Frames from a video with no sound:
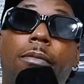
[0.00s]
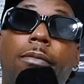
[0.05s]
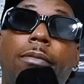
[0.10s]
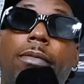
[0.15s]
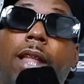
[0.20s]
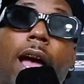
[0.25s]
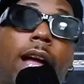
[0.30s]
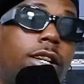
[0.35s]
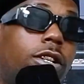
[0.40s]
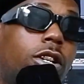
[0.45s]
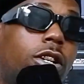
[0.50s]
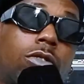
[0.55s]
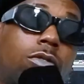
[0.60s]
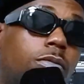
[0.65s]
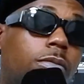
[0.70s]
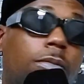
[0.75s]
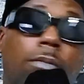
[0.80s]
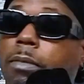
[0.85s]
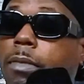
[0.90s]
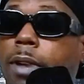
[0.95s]
Like just
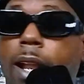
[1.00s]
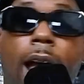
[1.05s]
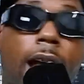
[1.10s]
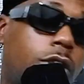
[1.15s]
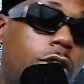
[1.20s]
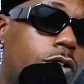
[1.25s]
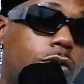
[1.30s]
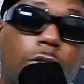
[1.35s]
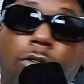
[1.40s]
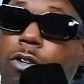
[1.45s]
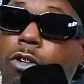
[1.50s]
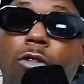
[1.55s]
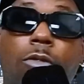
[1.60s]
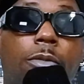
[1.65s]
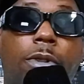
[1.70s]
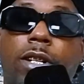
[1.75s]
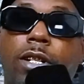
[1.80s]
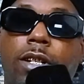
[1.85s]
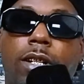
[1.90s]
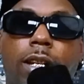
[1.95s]
natural human
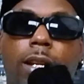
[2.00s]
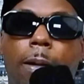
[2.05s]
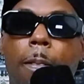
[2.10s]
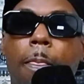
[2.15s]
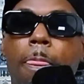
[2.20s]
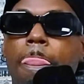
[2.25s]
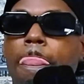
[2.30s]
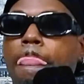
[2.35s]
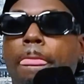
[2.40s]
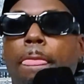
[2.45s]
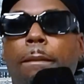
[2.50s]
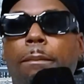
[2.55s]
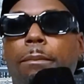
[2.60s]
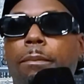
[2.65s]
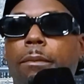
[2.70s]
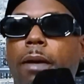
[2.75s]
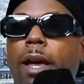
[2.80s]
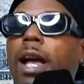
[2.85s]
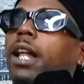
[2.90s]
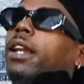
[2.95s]
shit.
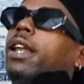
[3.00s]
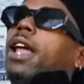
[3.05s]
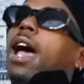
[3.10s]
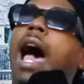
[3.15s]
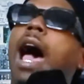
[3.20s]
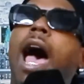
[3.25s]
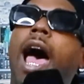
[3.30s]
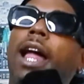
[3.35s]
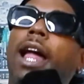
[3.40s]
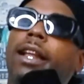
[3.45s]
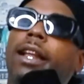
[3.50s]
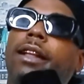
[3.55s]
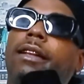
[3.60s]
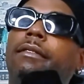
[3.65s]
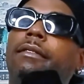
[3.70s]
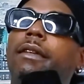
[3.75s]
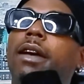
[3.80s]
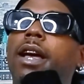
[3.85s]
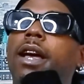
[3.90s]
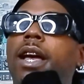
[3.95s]
And now I didn't
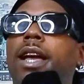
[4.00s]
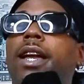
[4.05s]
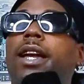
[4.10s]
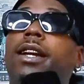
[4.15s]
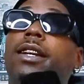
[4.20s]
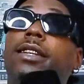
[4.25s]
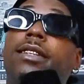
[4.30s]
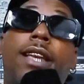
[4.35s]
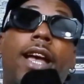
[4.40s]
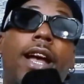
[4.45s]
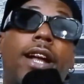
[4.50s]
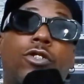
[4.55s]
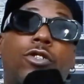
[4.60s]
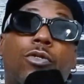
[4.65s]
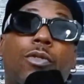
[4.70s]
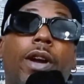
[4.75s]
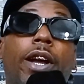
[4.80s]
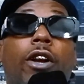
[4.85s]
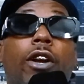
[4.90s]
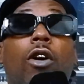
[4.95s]
exaggerated
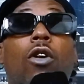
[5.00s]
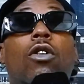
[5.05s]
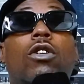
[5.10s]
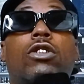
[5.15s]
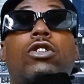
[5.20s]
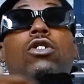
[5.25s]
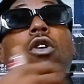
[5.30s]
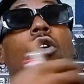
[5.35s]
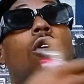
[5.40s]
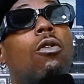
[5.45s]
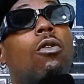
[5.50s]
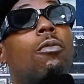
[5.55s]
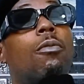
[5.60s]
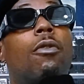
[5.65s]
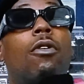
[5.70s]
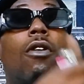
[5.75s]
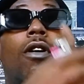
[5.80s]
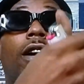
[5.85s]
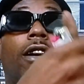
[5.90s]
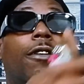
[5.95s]
or told more
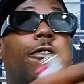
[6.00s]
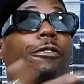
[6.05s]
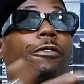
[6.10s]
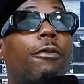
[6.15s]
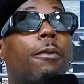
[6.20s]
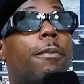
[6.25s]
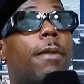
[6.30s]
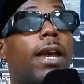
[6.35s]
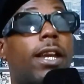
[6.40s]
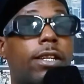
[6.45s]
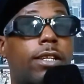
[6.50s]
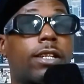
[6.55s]
information